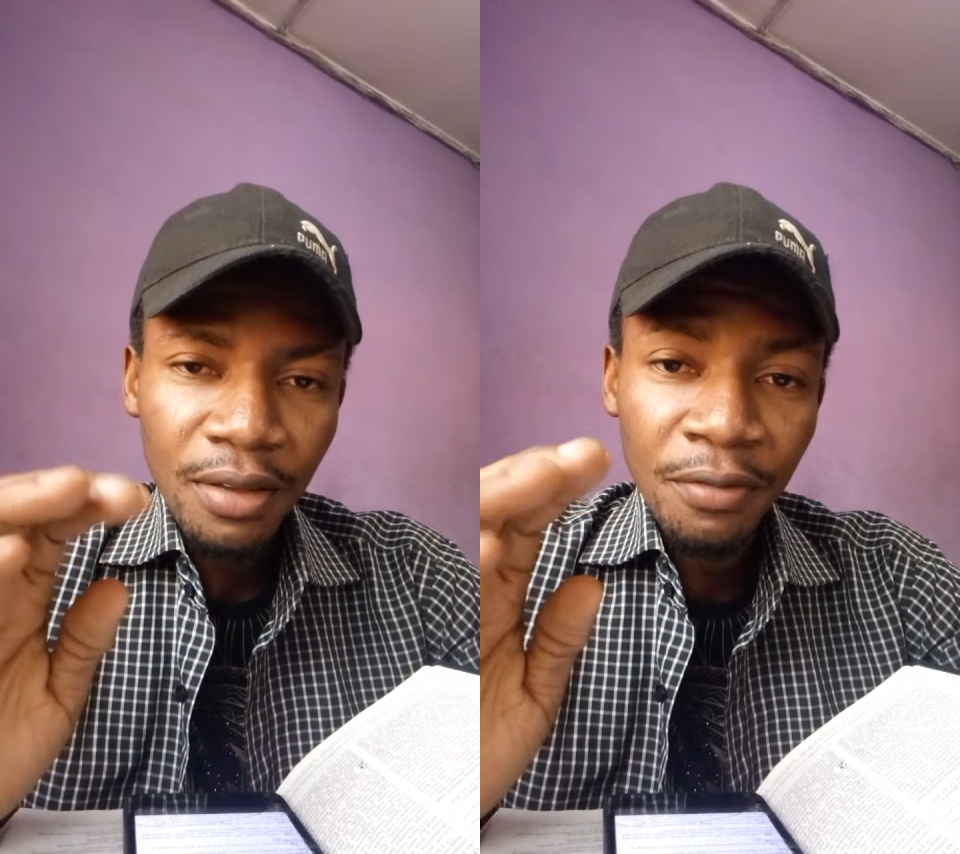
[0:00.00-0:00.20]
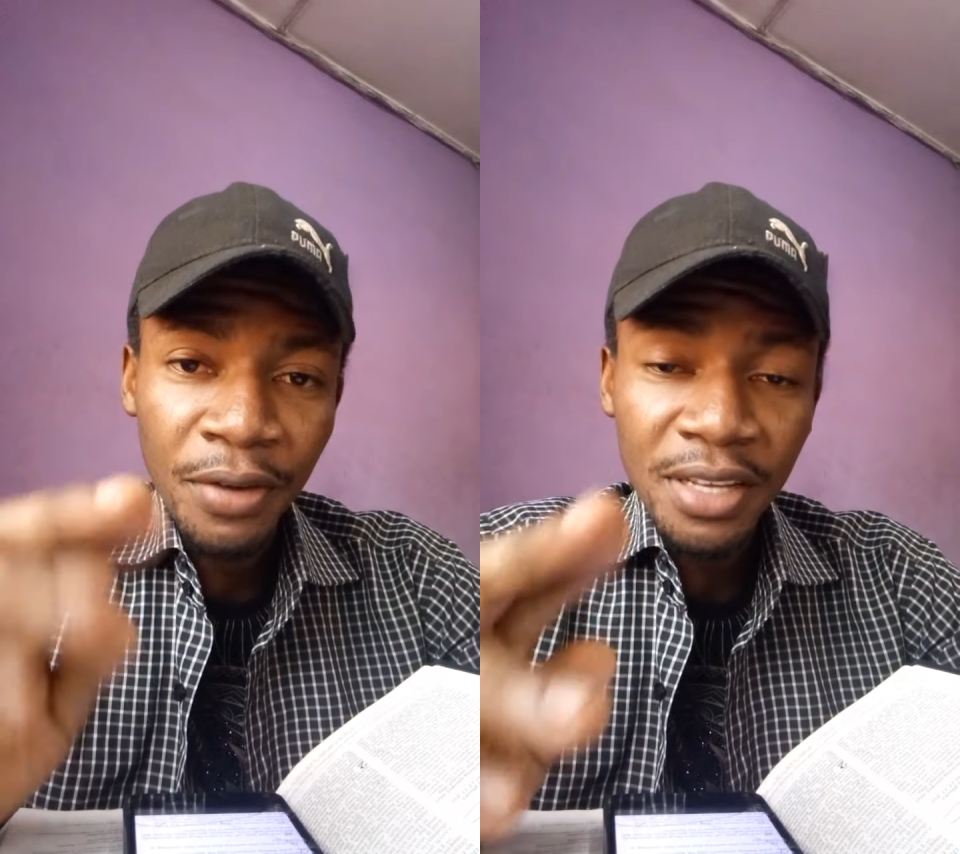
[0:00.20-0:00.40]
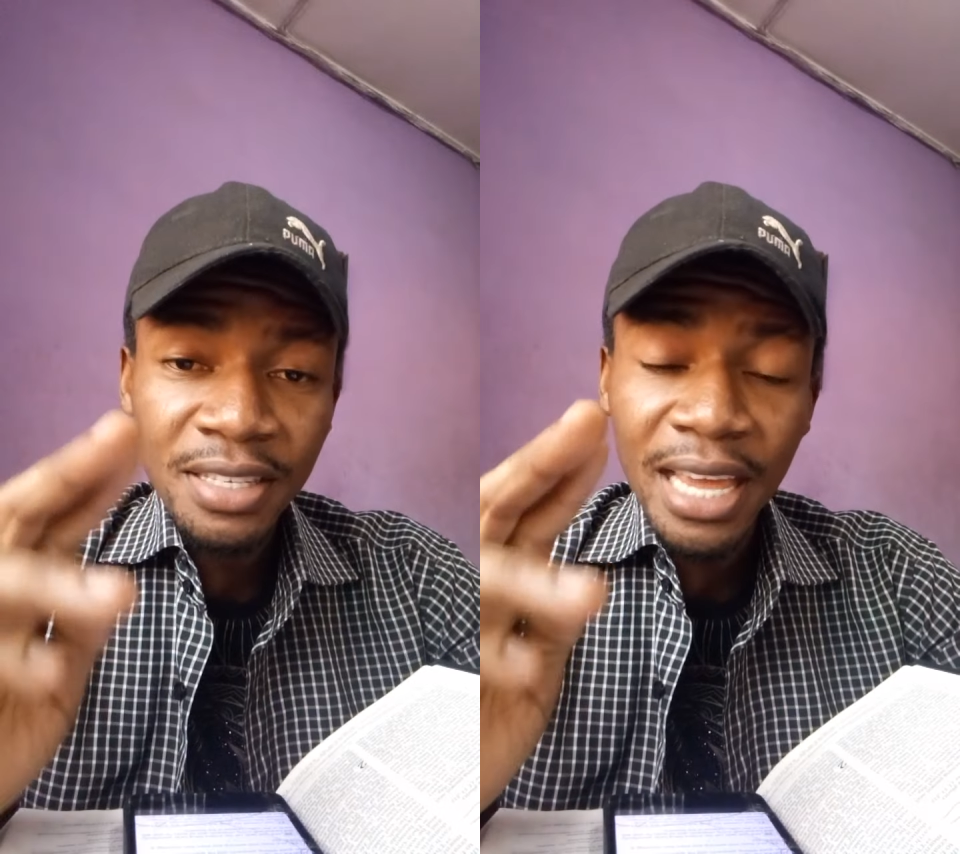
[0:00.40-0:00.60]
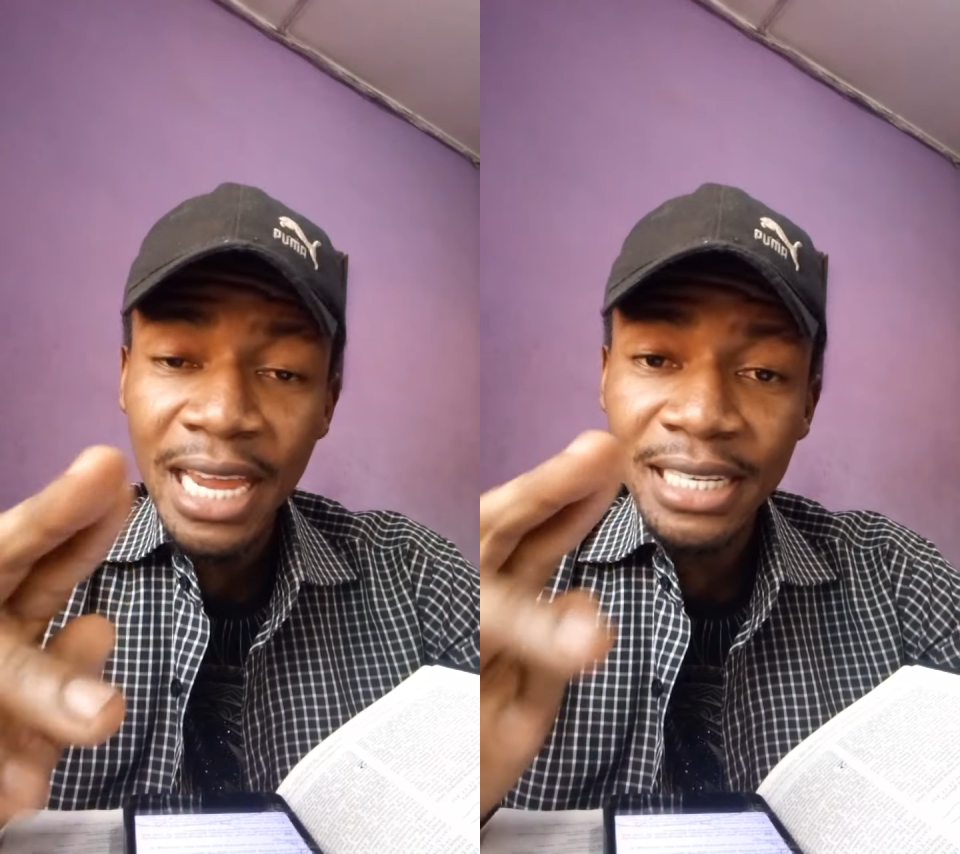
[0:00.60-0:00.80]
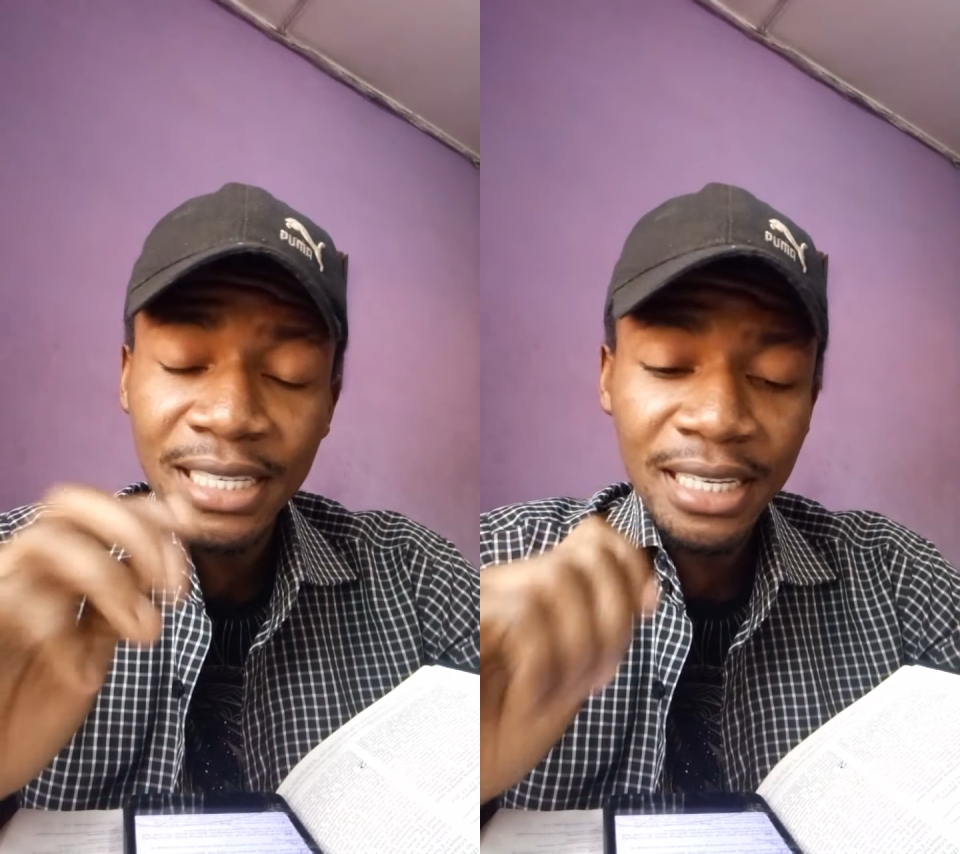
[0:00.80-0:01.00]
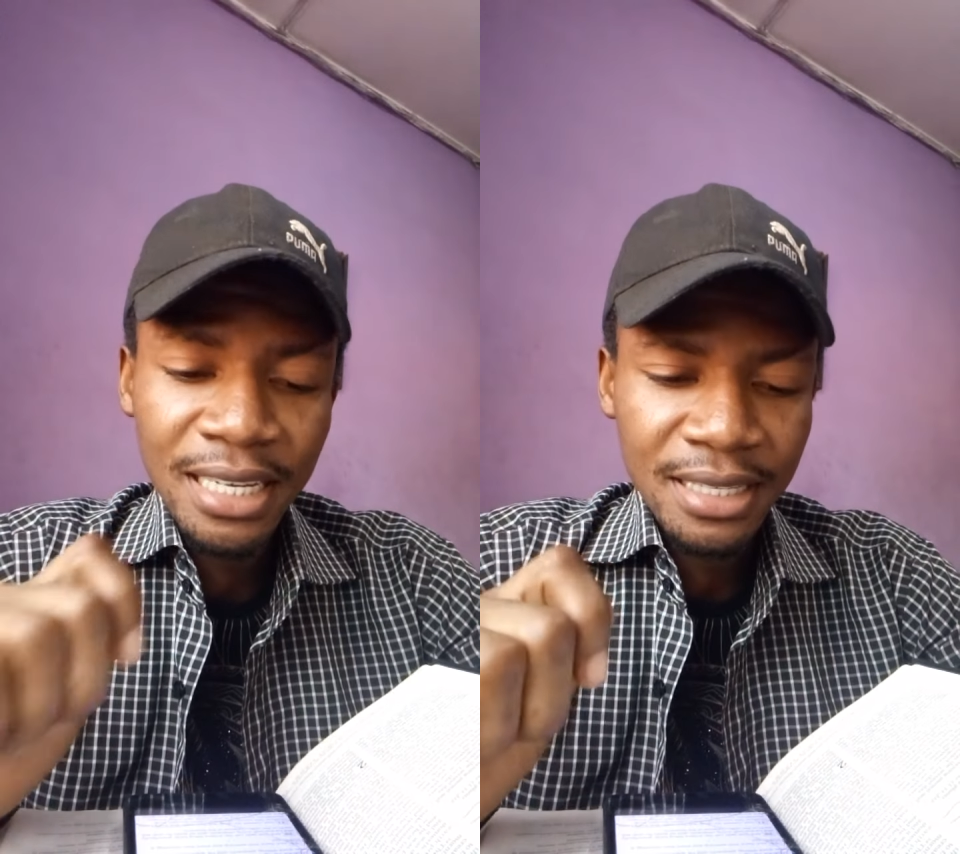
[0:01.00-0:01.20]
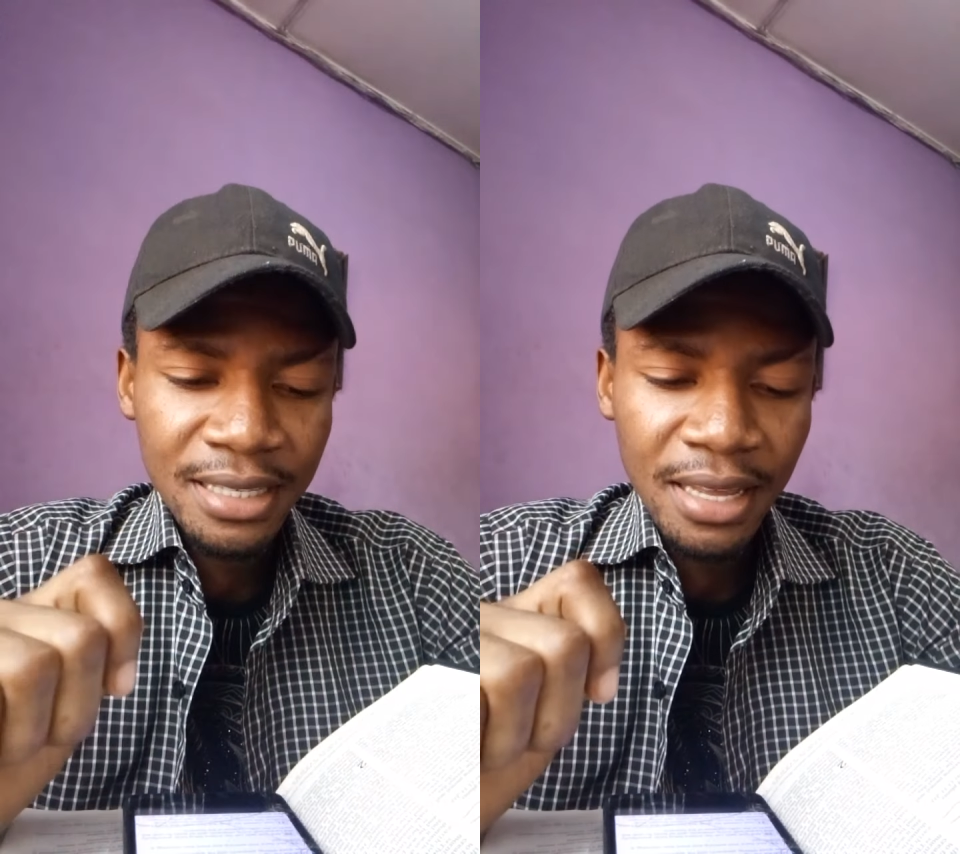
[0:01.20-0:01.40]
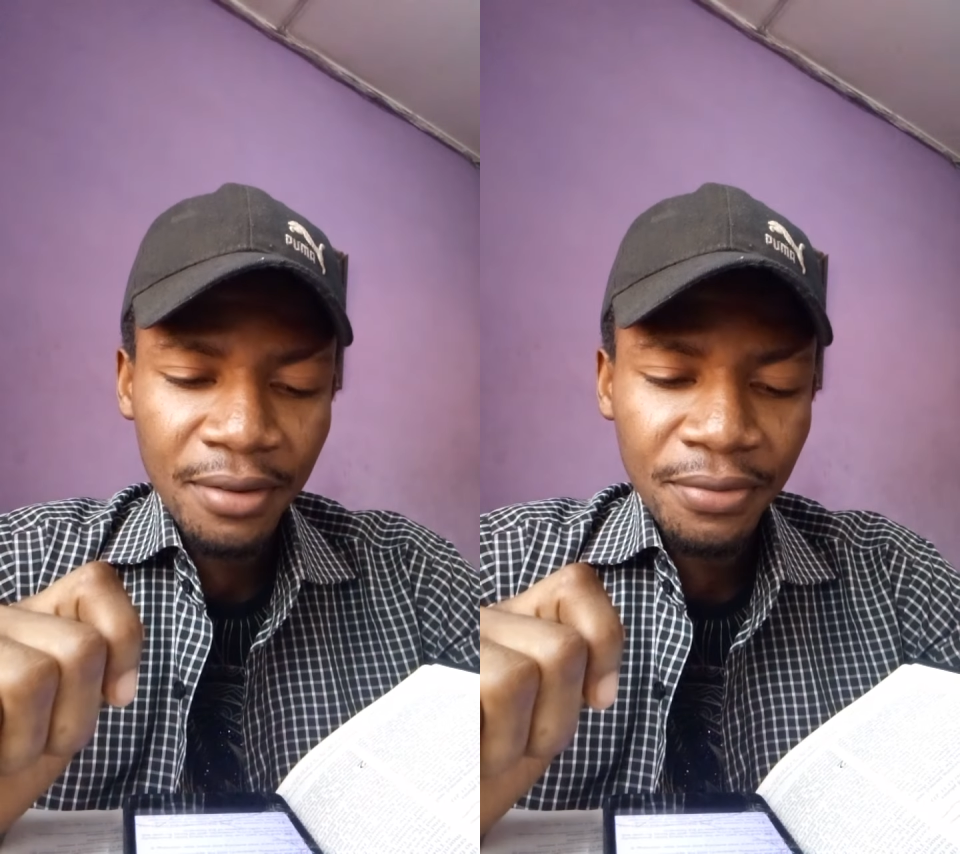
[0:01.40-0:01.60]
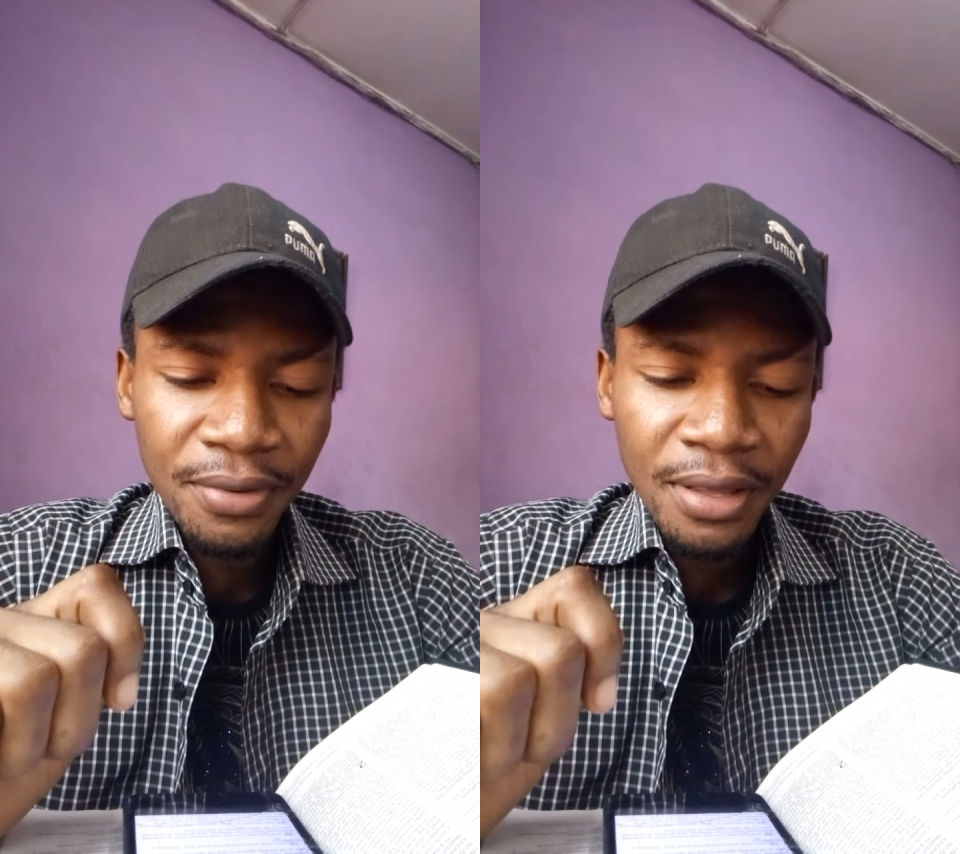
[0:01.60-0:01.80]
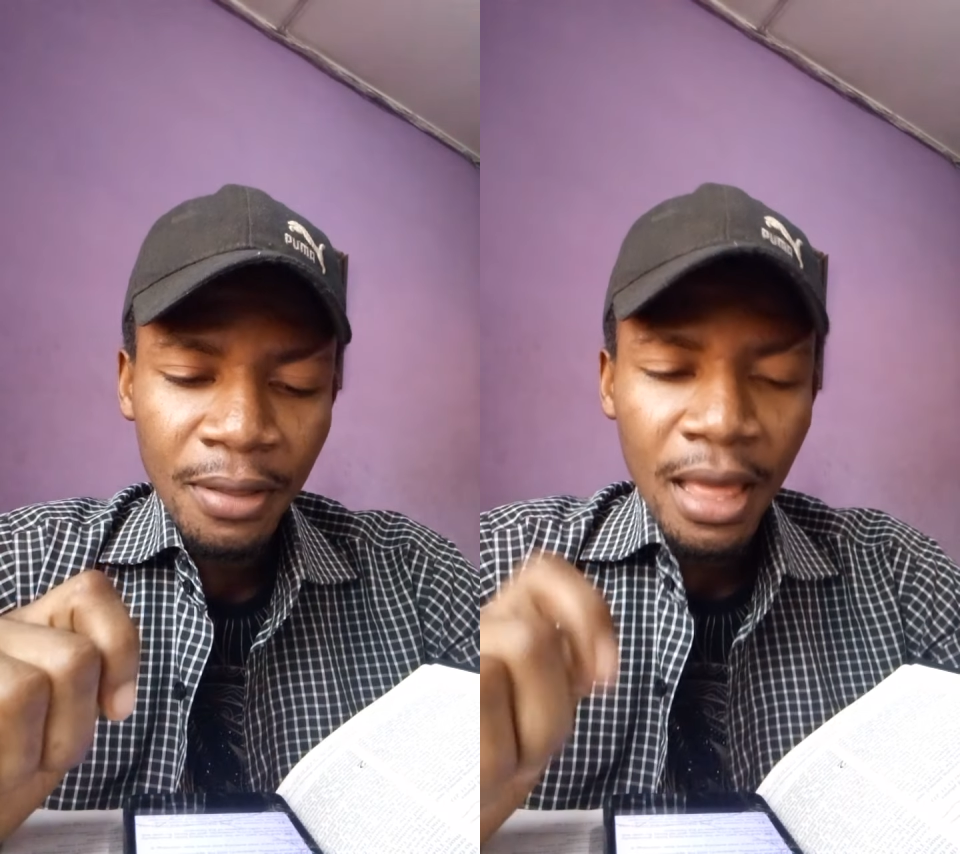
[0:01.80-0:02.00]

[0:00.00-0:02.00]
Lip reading: verse 18 itself,